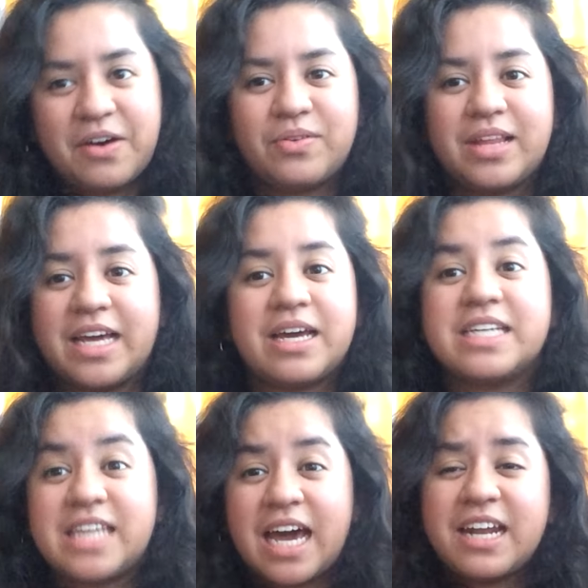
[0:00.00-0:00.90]
Like,
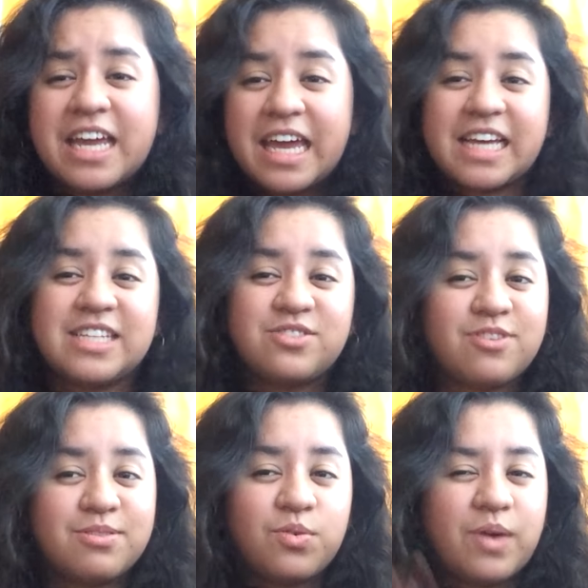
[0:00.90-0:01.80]
is that a hint
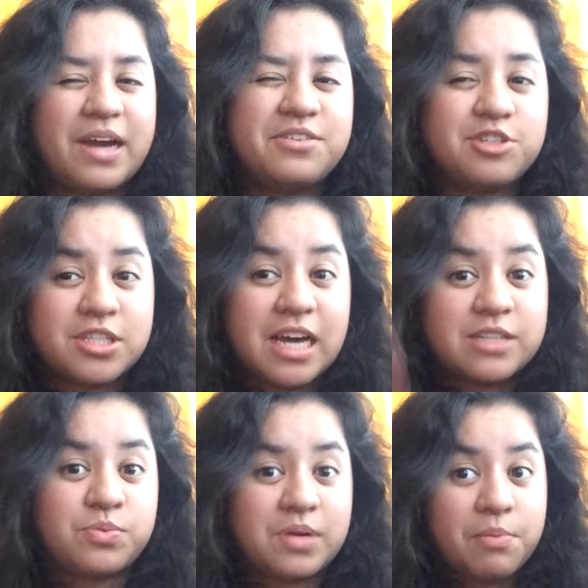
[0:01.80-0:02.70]
from the writers?
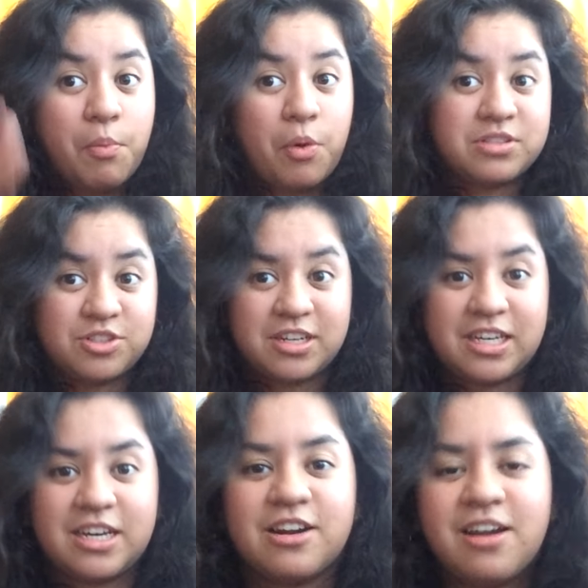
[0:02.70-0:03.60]
That's what I'm wondering
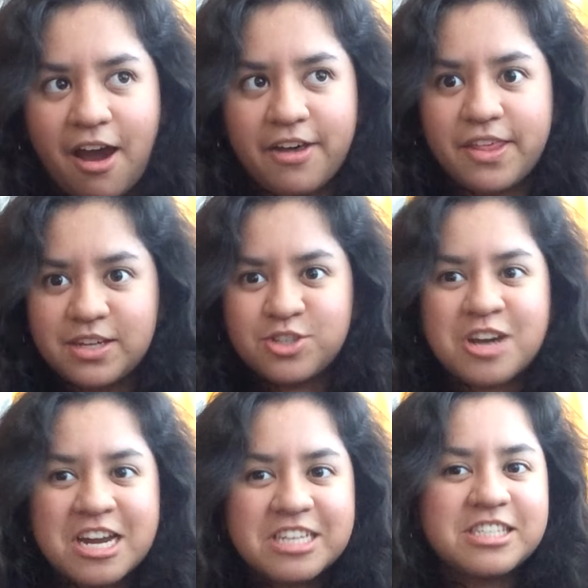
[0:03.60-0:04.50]
here. Are they
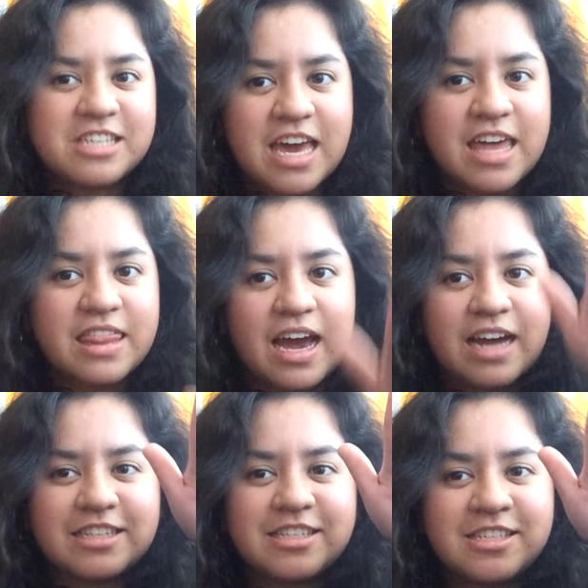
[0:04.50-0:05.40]
trying to say
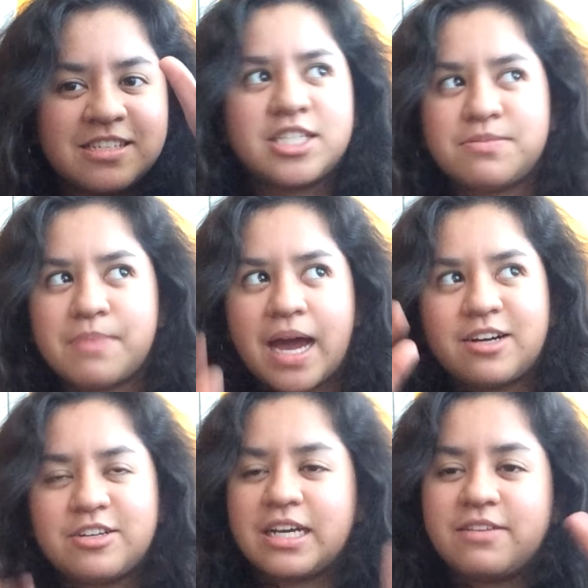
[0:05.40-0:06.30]
that
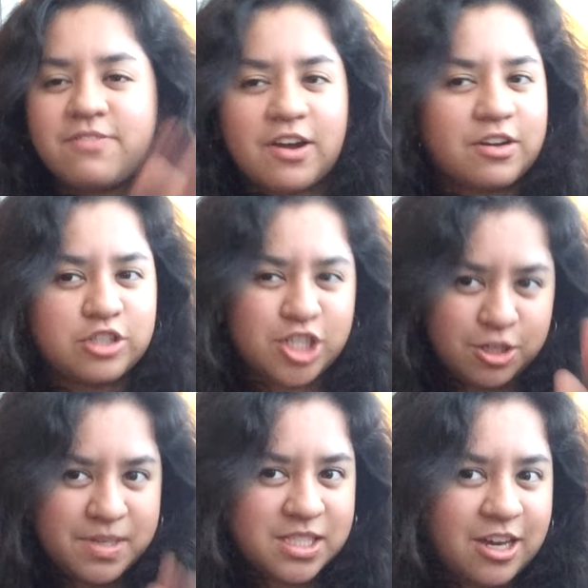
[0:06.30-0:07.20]
Smackle and Farkle
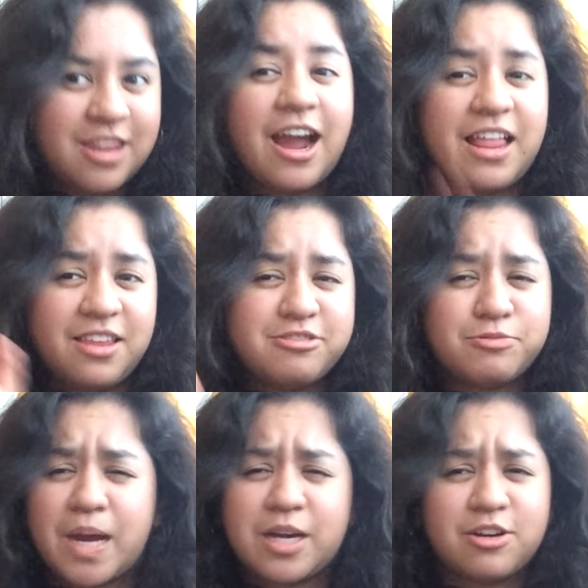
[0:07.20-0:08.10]
shouldn't be together? I love
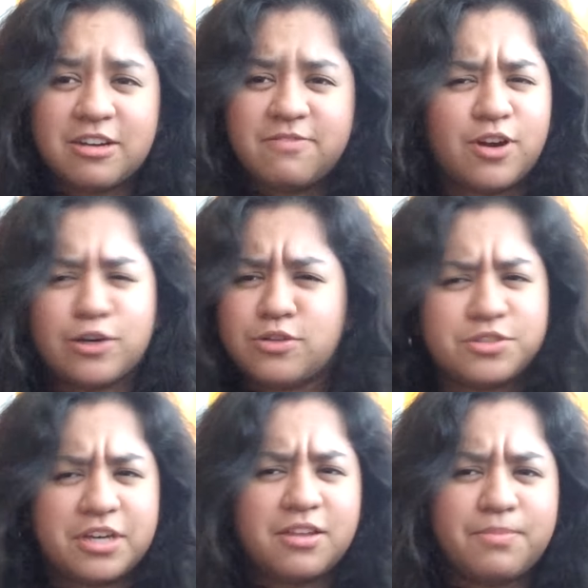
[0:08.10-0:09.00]
Smackle and Farkle
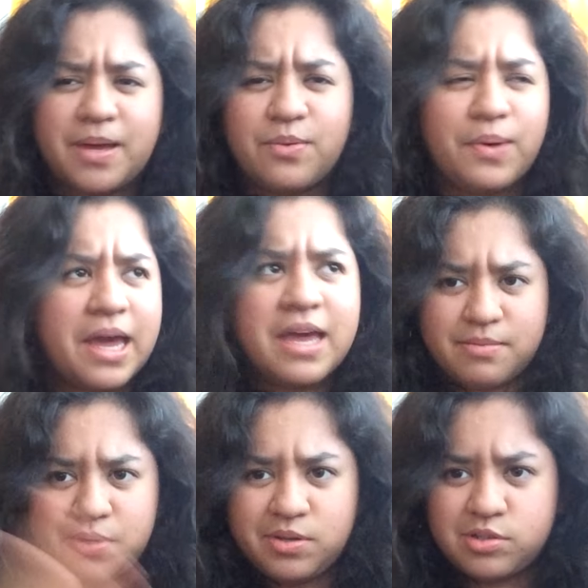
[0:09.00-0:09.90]
together, by the way.
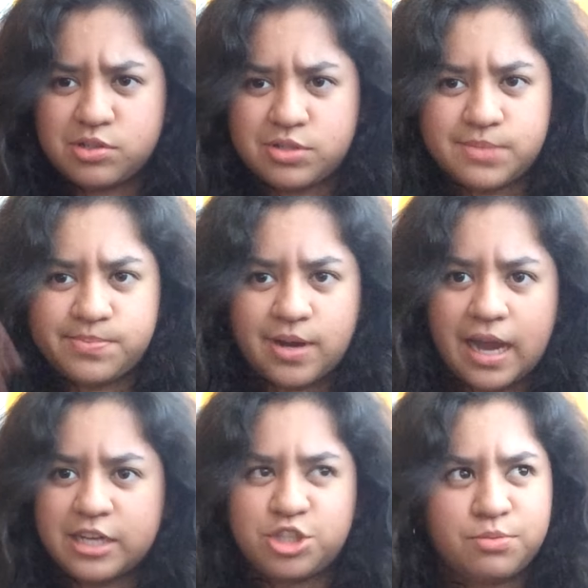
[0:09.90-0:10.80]
I'm neutral shipper.
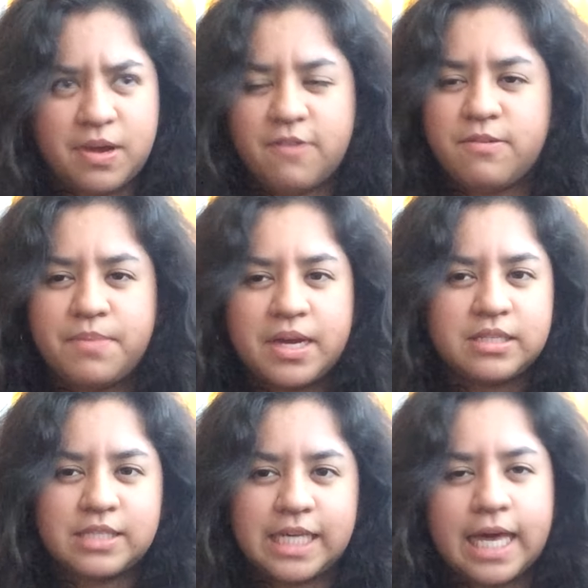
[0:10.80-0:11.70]
I ship everybody
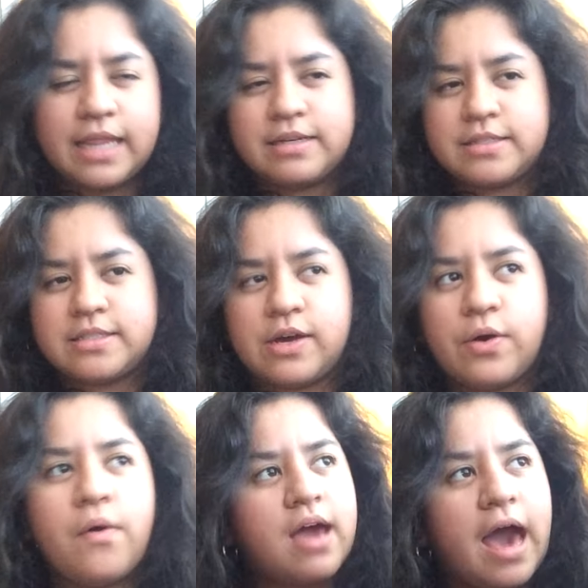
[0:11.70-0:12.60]
together,
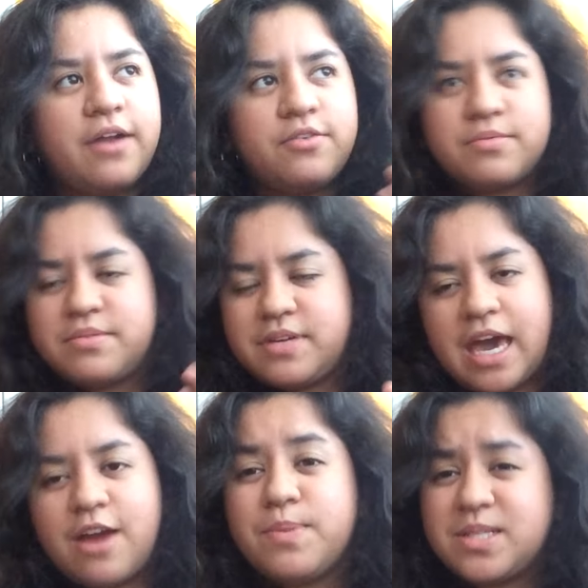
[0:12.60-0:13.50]
so I don't
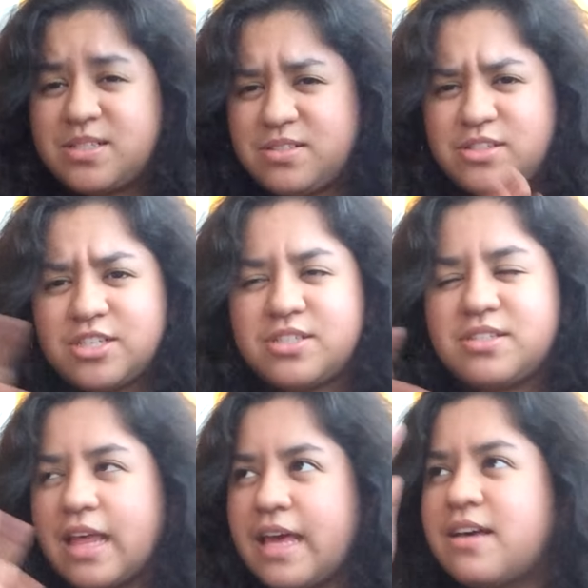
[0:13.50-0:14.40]
care. But
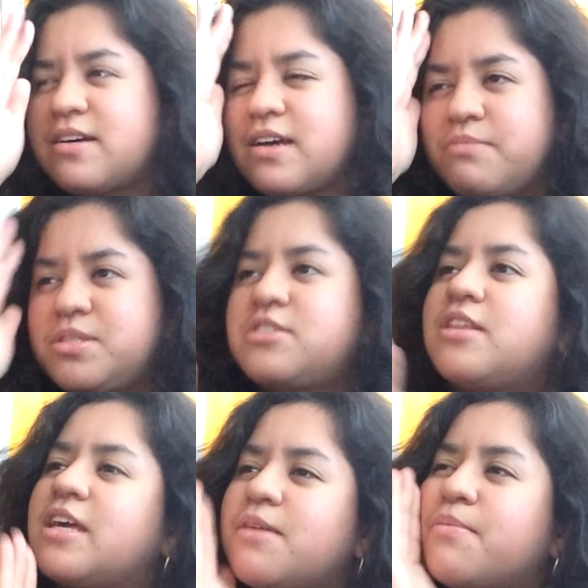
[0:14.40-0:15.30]
just, like, I'm just
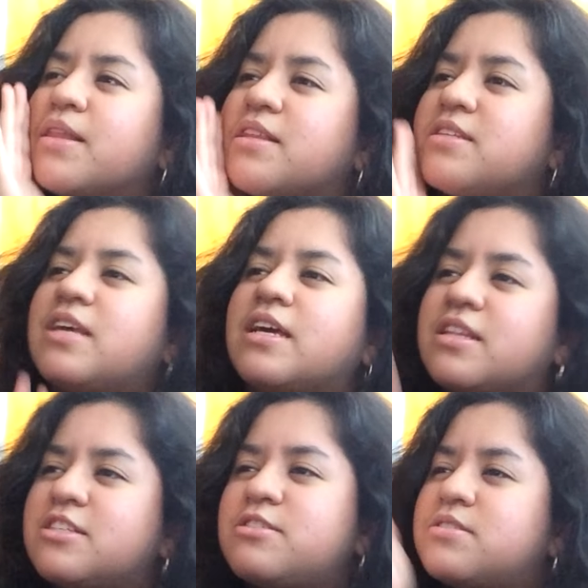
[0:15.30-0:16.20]
thinking about this. Like,
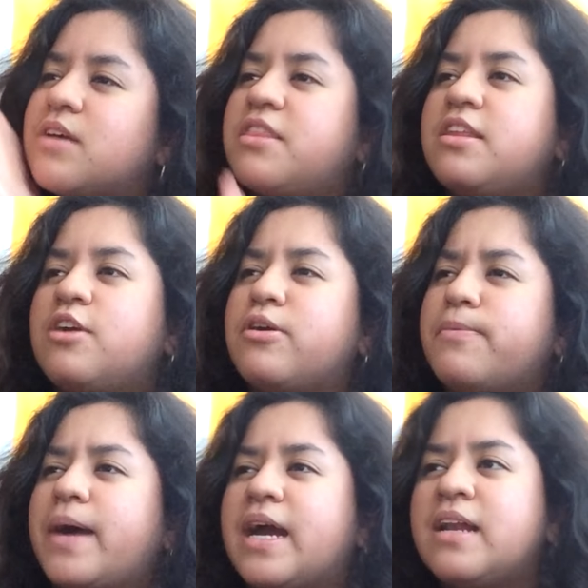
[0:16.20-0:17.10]
this is a theory
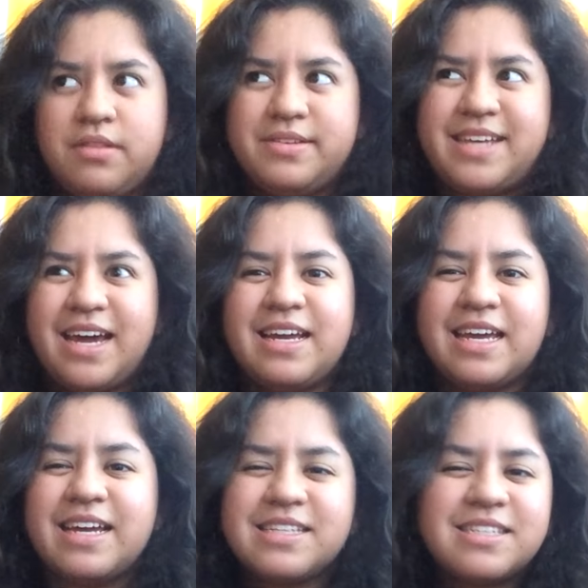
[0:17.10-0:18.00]
of mine. But is that a
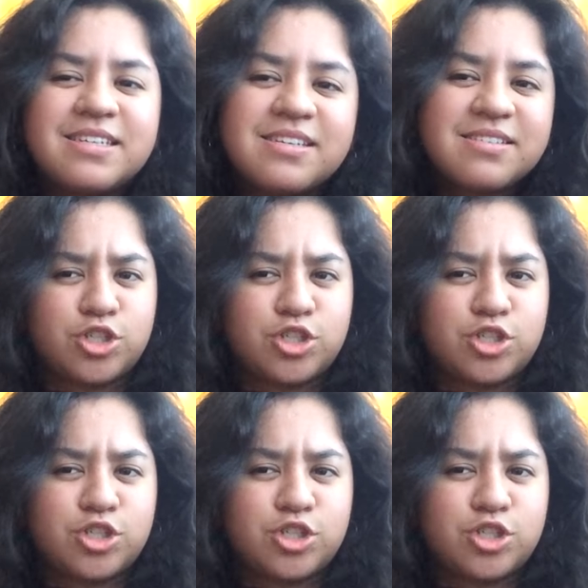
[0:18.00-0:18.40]
hint?